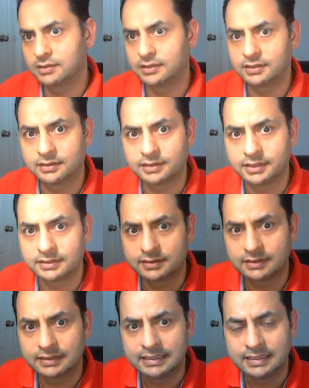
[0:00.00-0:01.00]

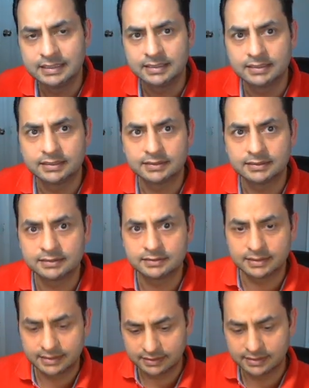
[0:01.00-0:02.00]

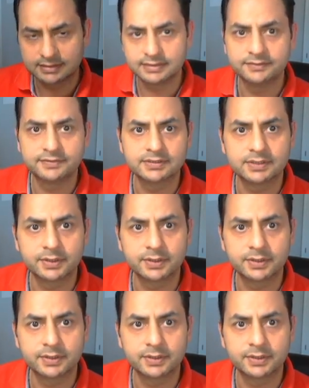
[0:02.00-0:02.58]
I think there's a difference.